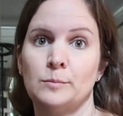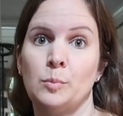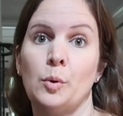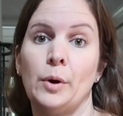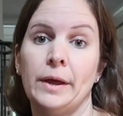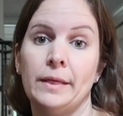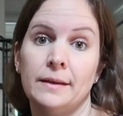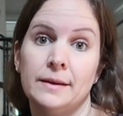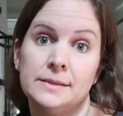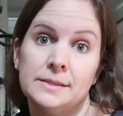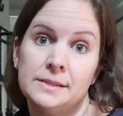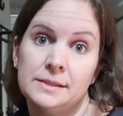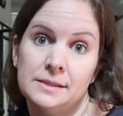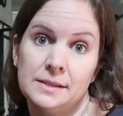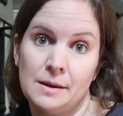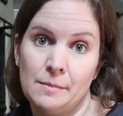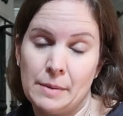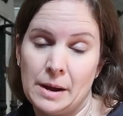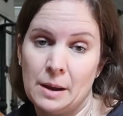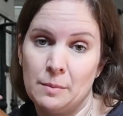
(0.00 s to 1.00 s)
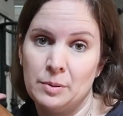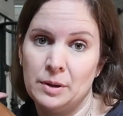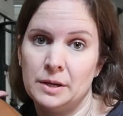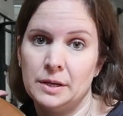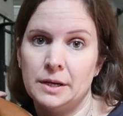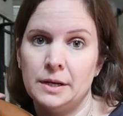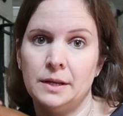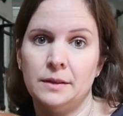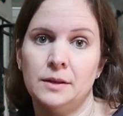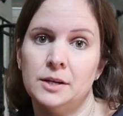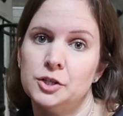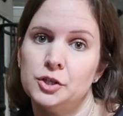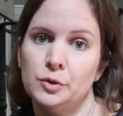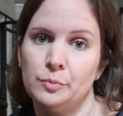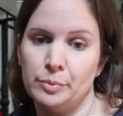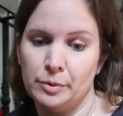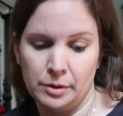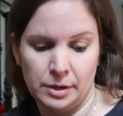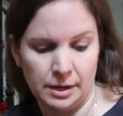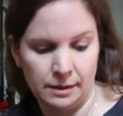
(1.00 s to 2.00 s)
pointless in my opinion, unless
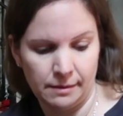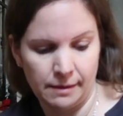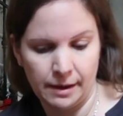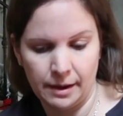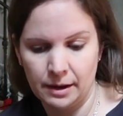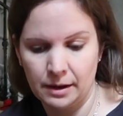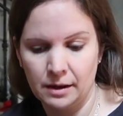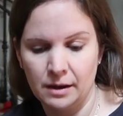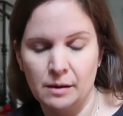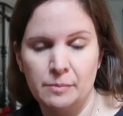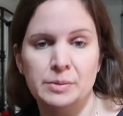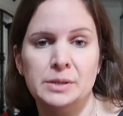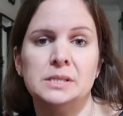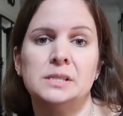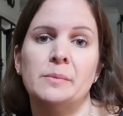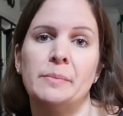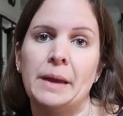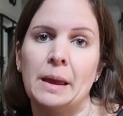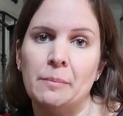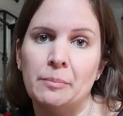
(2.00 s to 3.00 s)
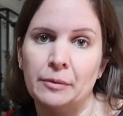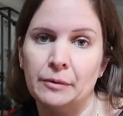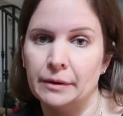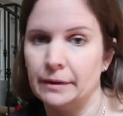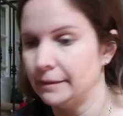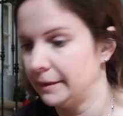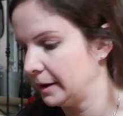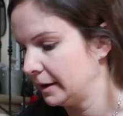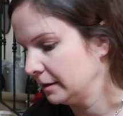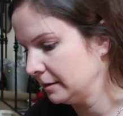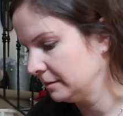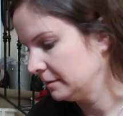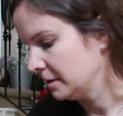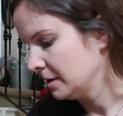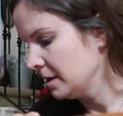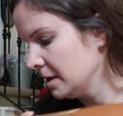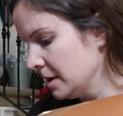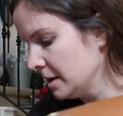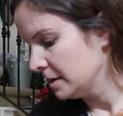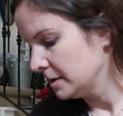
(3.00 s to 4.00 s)
you're putting like a piece of paper in there.
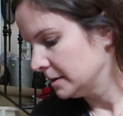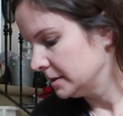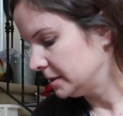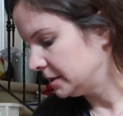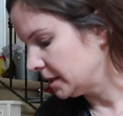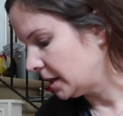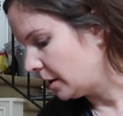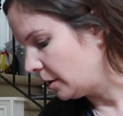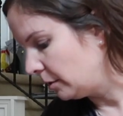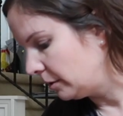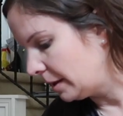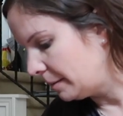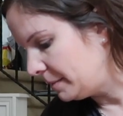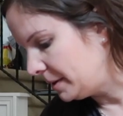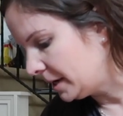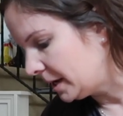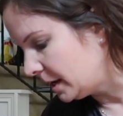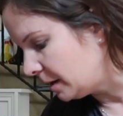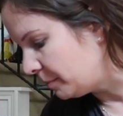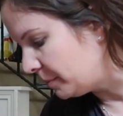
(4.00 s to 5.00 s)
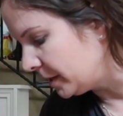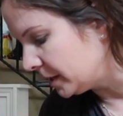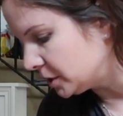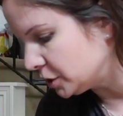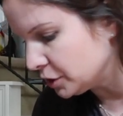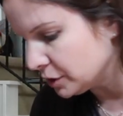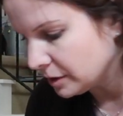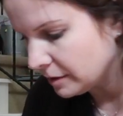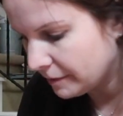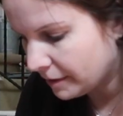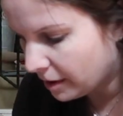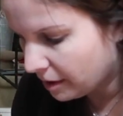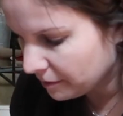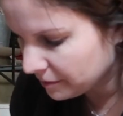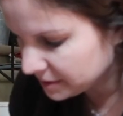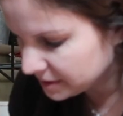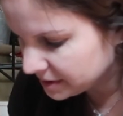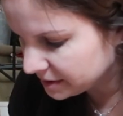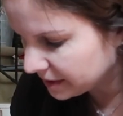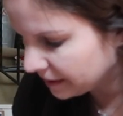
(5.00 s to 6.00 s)
So let me get a picture of
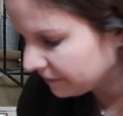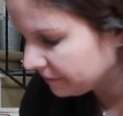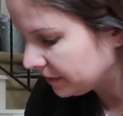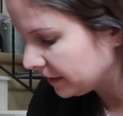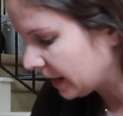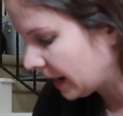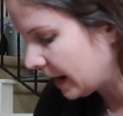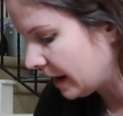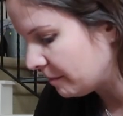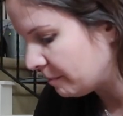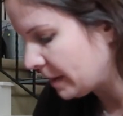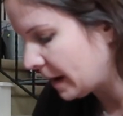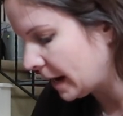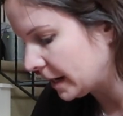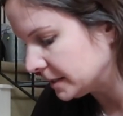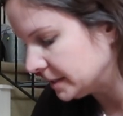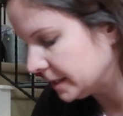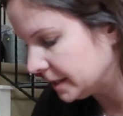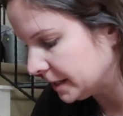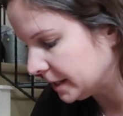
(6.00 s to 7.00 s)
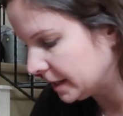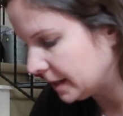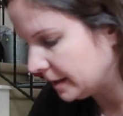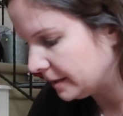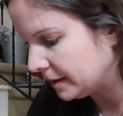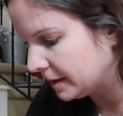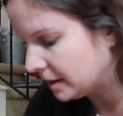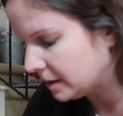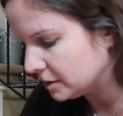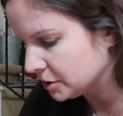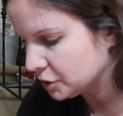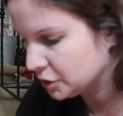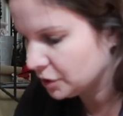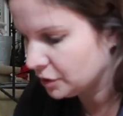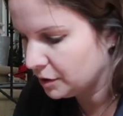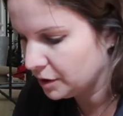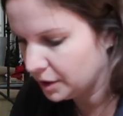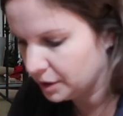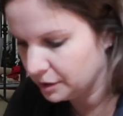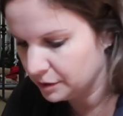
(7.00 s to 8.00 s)
all the stuff that I had packed in it, and then I'll
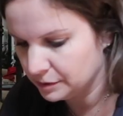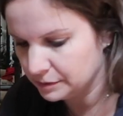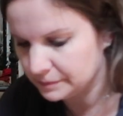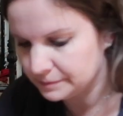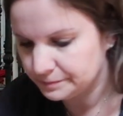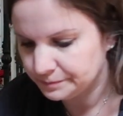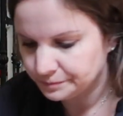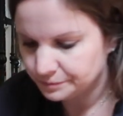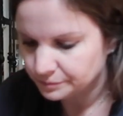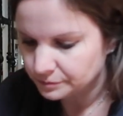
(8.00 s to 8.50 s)
show you